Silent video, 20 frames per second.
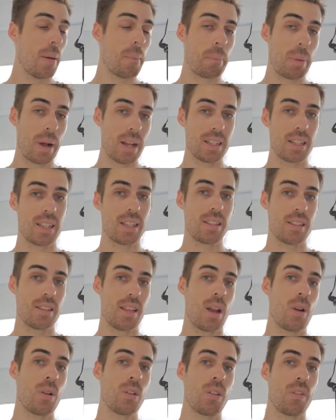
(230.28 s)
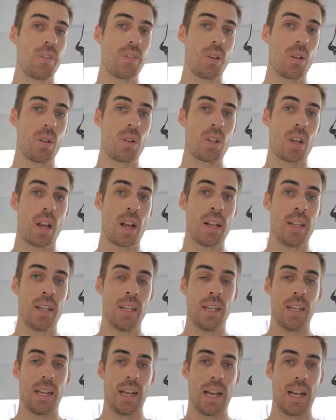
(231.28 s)
but it's there in the future,
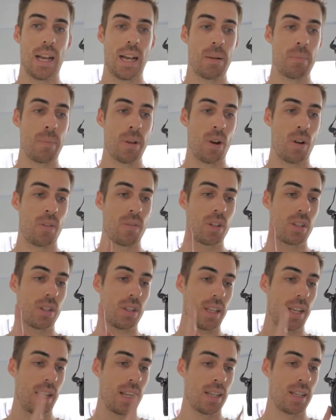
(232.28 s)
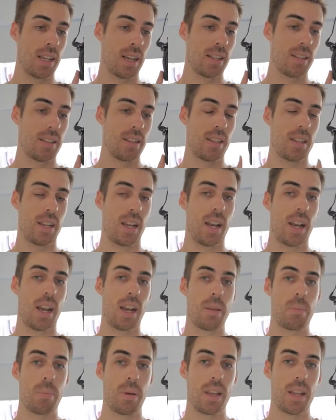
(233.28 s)
and obviously it does the
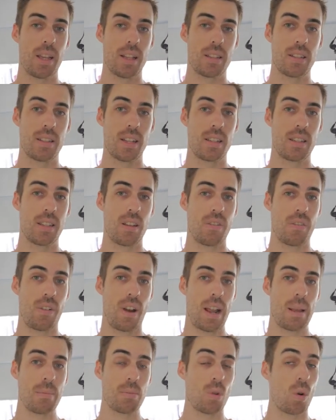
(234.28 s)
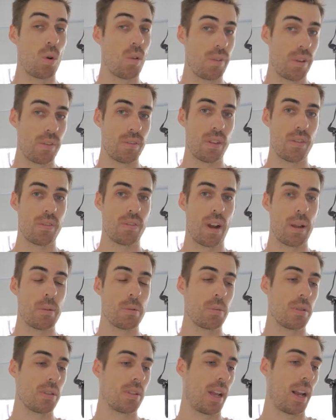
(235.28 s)
1080p at 60 frames or 50
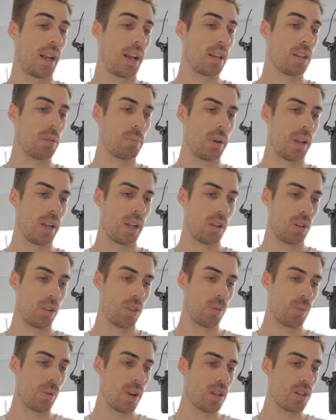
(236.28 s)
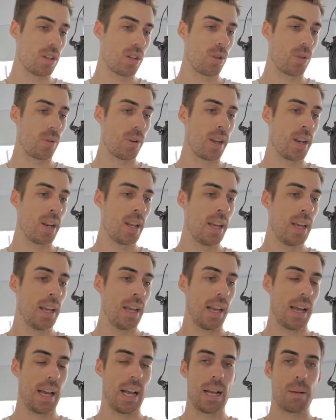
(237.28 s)
frames per second, depending on the region you're in,
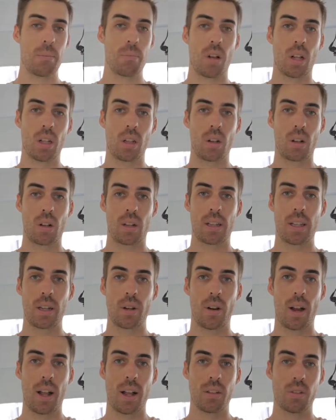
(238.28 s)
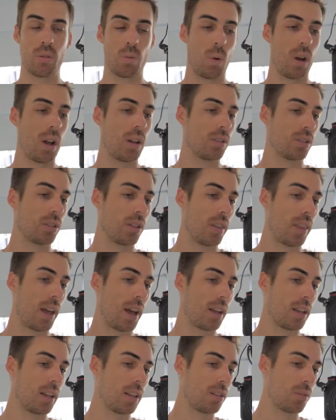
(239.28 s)
a lot clearer as well. So
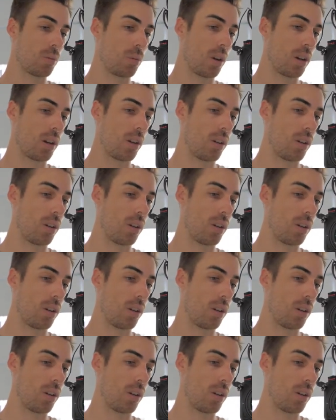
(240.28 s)
that is one